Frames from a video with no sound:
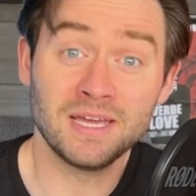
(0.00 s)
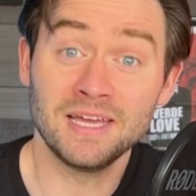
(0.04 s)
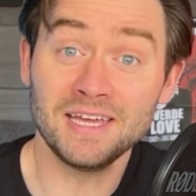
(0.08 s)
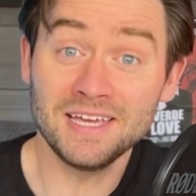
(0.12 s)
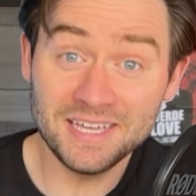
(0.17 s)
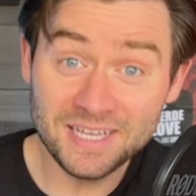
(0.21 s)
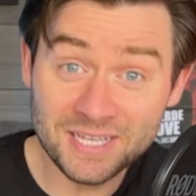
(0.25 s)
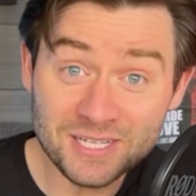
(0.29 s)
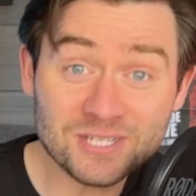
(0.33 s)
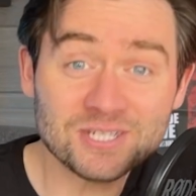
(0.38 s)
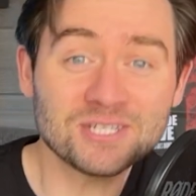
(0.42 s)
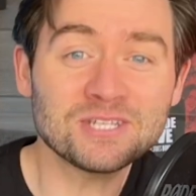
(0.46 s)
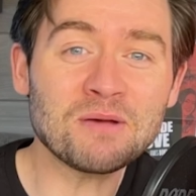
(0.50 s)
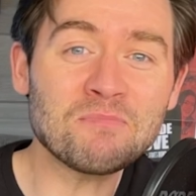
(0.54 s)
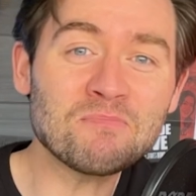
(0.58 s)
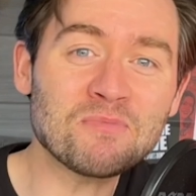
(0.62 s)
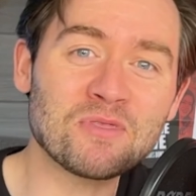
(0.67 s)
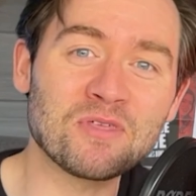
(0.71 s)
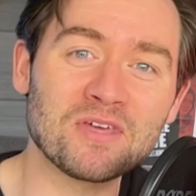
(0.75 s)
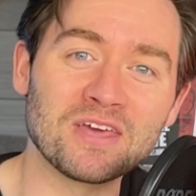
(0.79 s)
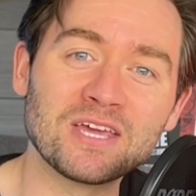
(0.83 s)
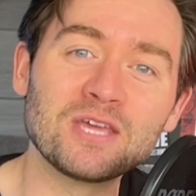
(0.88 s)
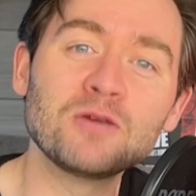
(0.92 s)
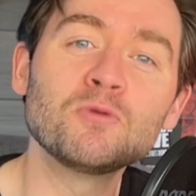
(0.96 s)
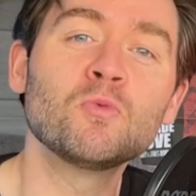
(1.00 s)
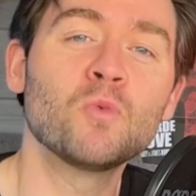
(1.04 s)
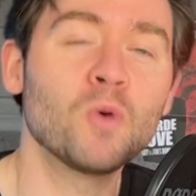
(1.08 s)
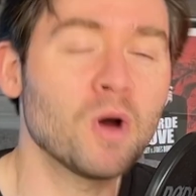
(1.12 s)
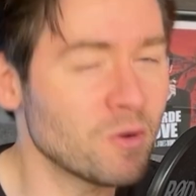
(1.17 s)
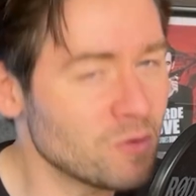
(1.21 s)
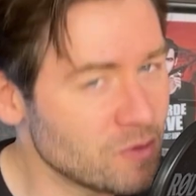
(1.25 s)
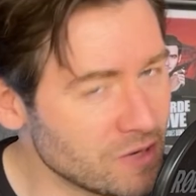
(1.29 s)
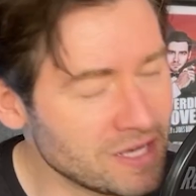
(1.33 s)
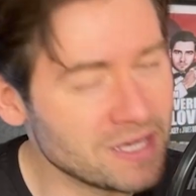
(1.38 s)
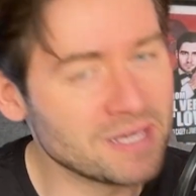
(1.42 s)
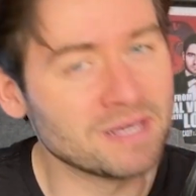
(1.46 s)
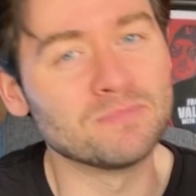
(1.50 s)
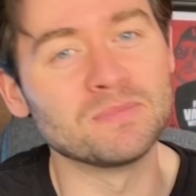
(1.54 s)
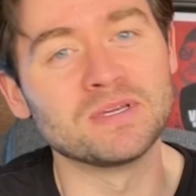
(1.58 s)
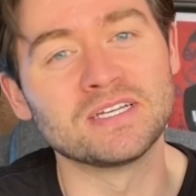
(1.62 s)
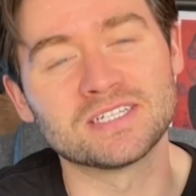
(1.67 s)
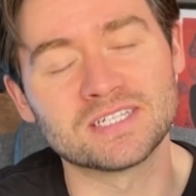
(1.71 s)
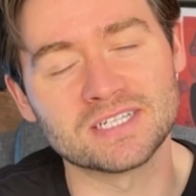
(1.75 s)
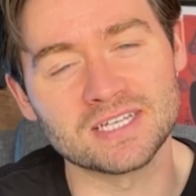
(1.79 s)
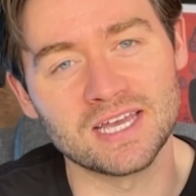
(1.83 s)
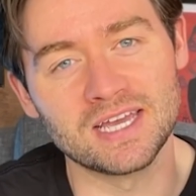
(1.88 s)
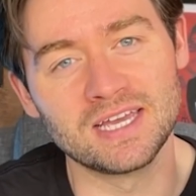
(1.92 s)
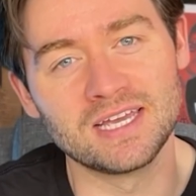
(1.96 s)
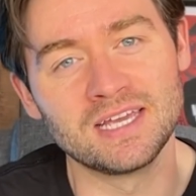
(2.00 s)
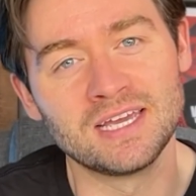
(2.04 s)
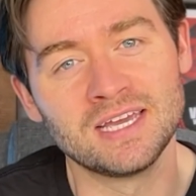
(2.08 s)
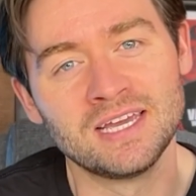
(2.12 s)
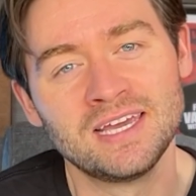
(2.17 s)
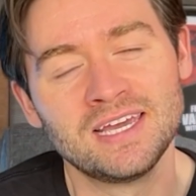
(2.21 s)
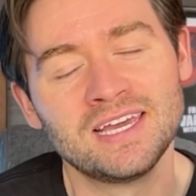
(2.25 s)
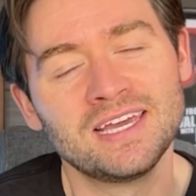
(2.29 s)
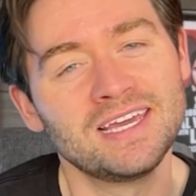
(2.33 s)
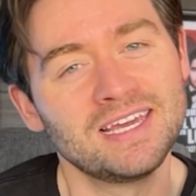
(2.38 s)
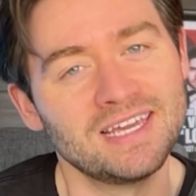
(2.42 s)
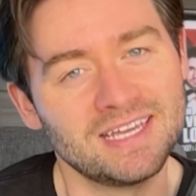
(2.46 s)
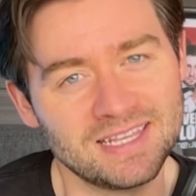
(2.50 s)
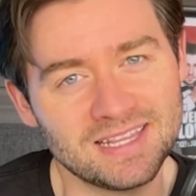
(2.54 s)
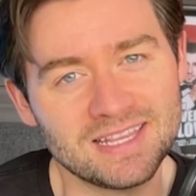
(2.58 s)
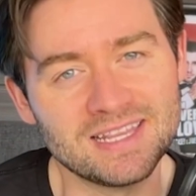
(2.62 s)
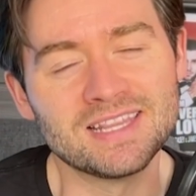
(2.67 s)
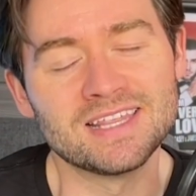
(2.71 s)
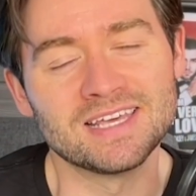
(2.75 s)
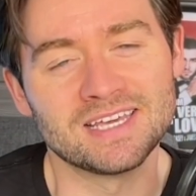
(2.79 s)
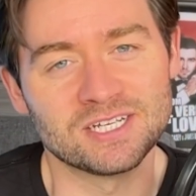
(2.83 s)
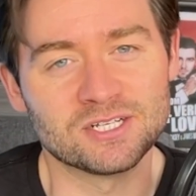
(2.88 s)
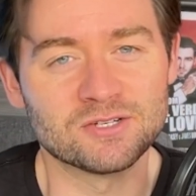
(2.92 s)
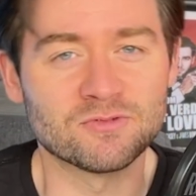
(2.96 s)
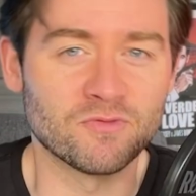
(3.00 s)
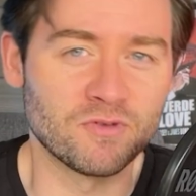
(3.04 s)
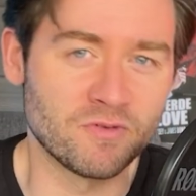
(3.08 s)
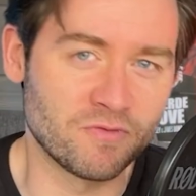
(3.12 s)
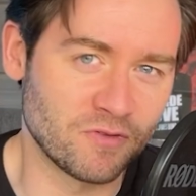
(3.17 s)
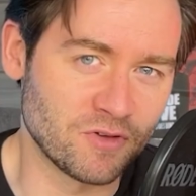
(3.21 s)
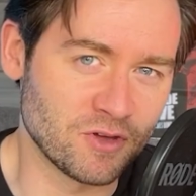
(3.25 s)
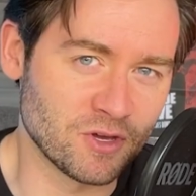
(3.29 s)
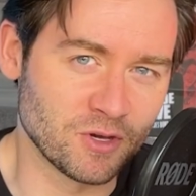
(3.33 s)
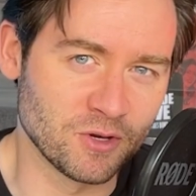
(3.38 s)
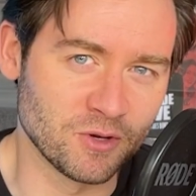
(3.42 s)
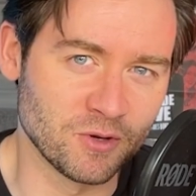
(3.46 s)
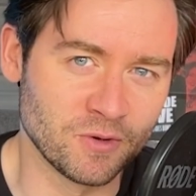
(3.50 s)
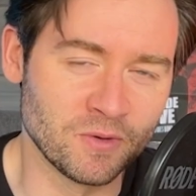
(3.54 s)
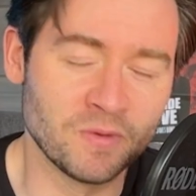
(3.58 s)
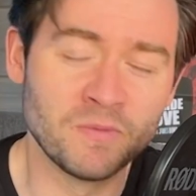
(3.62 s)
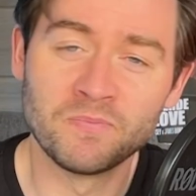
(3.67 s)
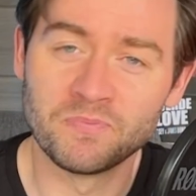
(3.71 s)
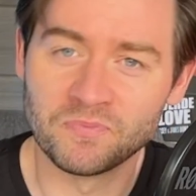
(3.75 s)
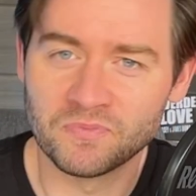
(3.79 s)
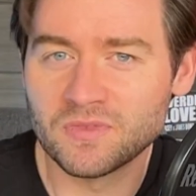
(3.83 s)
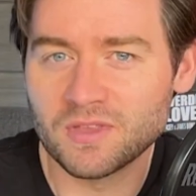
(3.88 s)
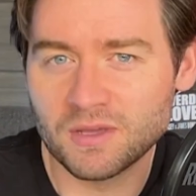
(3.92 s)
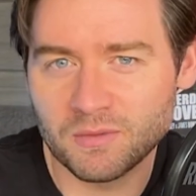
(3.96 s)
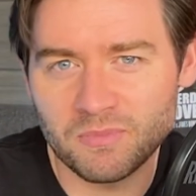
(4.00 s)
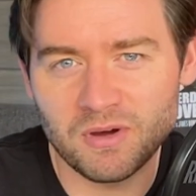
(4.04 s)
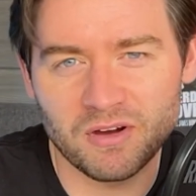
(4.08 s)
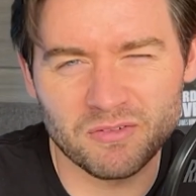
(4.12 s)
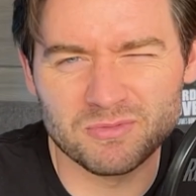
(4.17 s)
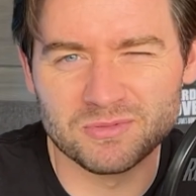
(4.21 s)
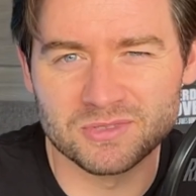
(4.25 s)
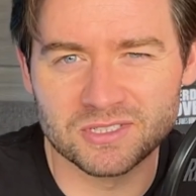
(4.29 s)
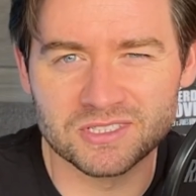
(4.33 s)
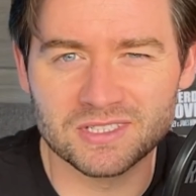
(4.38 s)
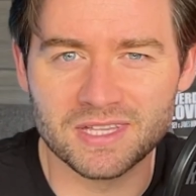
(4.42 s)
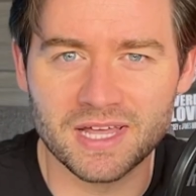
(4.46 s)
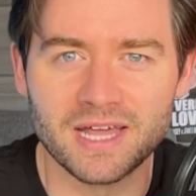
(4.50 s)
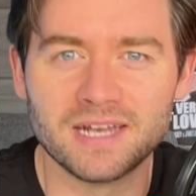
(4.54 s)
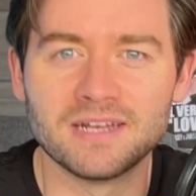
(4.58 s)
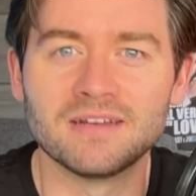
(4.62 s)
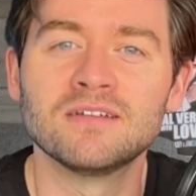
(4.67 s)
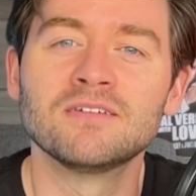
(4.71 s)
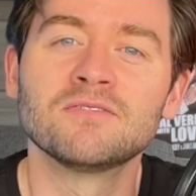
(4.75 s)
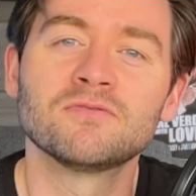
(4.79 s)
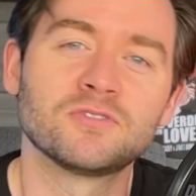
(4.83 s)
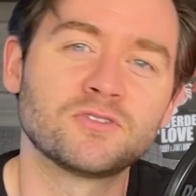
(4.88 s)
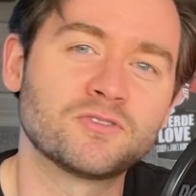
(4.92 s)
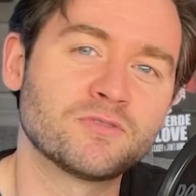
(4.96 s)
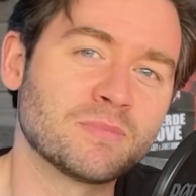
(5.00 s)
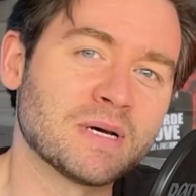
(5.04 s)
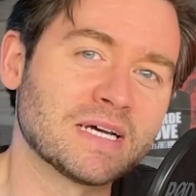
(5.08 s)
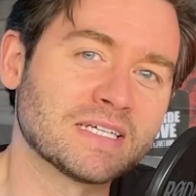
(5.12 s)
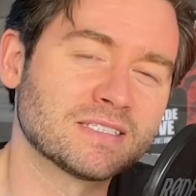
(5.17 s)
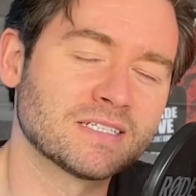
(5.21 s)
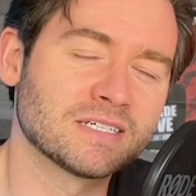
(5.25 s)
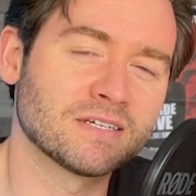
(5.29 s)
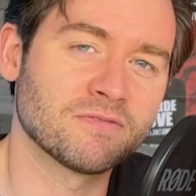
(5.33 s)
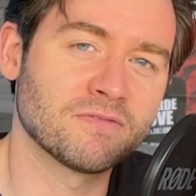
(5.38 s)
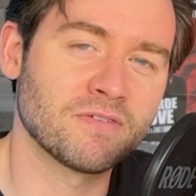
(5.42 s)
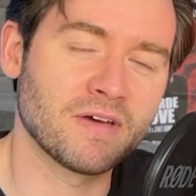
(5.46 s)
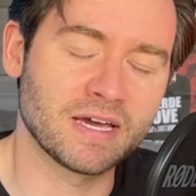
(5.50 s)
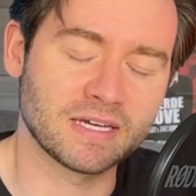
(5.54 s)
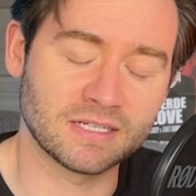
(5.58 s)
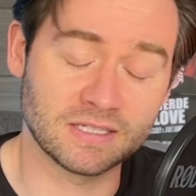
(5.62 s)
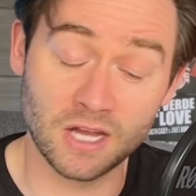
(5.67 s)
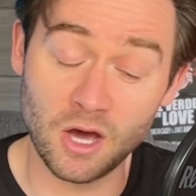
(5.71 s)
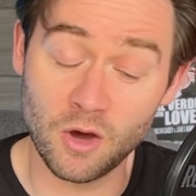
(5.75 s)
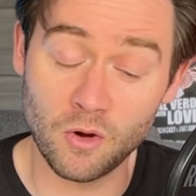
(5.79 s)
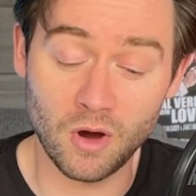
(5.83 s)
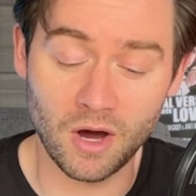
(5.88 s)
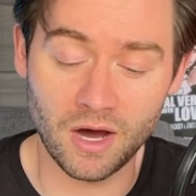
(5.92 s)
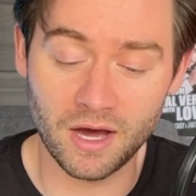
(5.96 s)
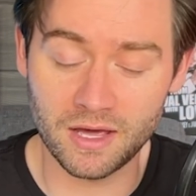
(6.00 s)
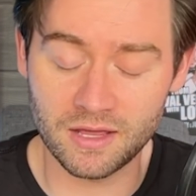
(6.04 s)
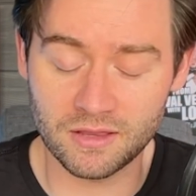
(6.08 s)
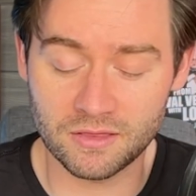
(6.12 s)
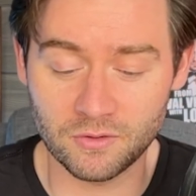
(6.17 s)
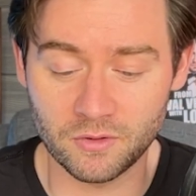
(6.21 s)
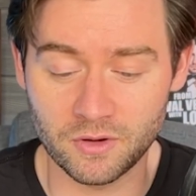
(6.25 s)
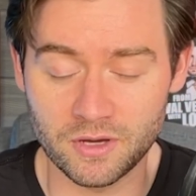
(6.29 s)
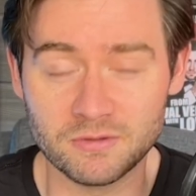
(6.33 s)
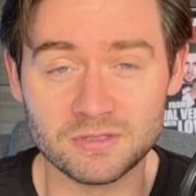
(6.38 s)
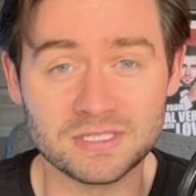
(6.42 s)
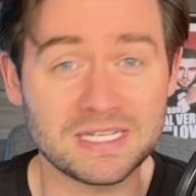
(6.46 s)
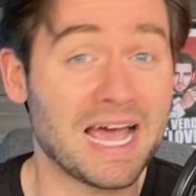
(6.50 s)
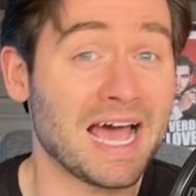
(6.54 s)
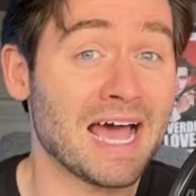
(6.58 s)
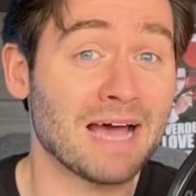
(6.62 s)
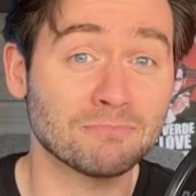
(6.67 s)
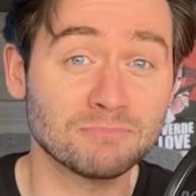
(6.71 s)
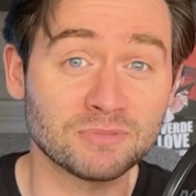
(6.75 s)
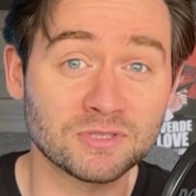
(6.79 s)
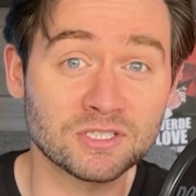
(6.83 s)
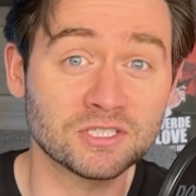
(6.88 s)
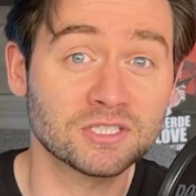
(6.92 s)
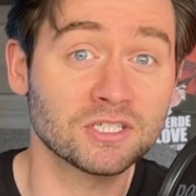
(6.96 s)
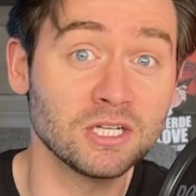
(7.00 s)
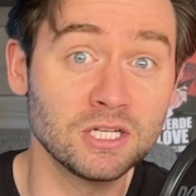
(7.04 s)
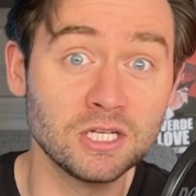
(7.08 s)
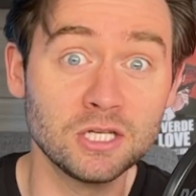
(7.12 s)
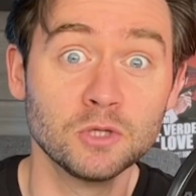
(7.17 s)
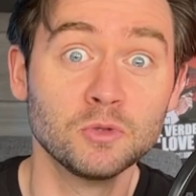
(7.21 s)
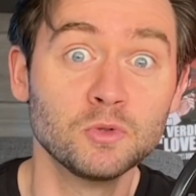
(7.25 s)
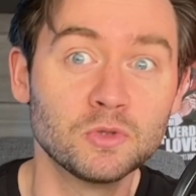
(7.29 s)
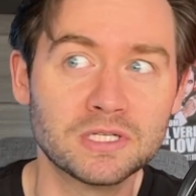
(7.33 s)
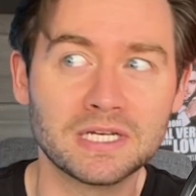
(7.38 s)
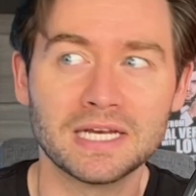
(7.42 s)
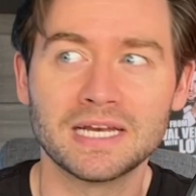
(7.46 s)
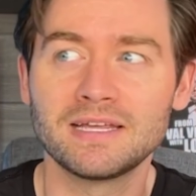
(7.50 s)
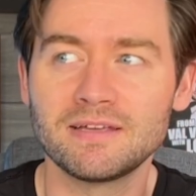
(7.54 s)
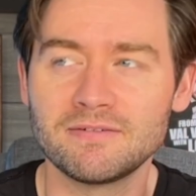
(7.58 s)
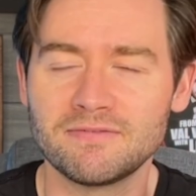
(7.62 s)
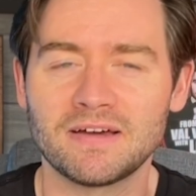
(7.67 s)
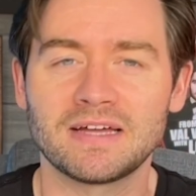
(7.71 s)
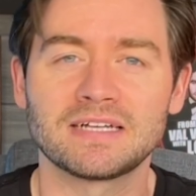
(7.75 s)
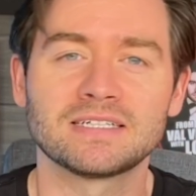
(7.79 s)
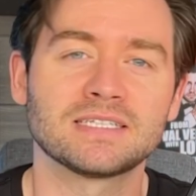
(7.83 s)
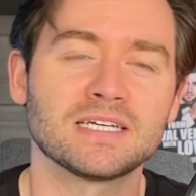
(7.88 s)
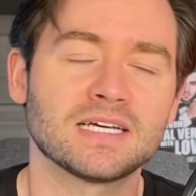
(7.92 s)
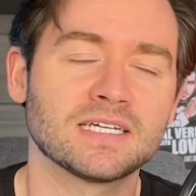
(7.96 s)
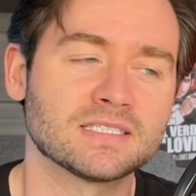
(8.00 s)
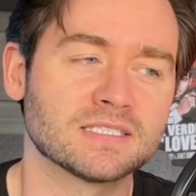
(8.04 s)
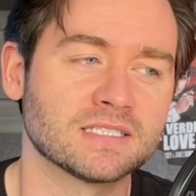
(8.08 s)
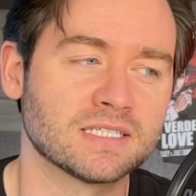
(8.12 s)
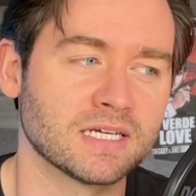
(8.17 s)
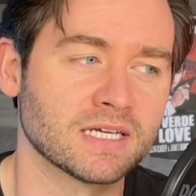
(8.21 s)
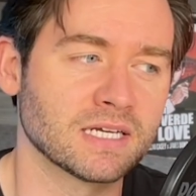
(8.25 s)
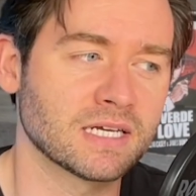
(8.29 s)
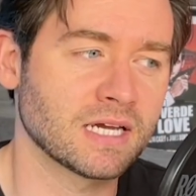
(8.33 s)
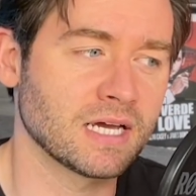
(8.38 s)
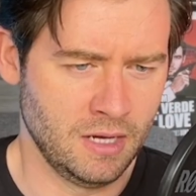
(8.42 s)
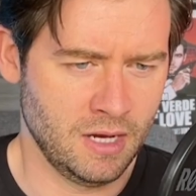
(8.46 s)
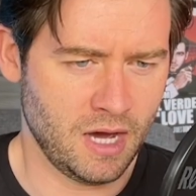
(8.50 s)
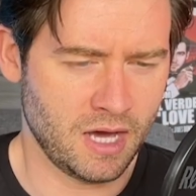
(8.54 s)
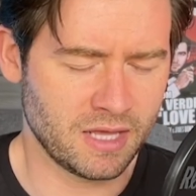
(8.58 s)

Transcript: Is something you won't hear me say in this review, apart from just then for dramatic effect. No, I thought it was absolutely fantastic.